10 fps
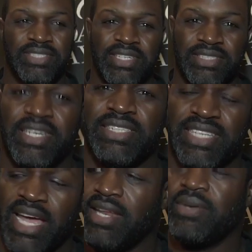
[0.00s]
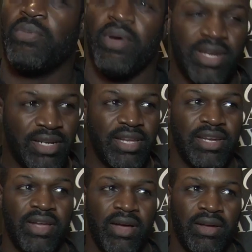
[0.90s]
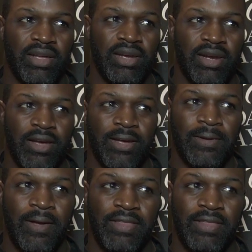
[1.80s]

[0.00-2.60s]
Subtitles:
It's just excited, ready to get it on.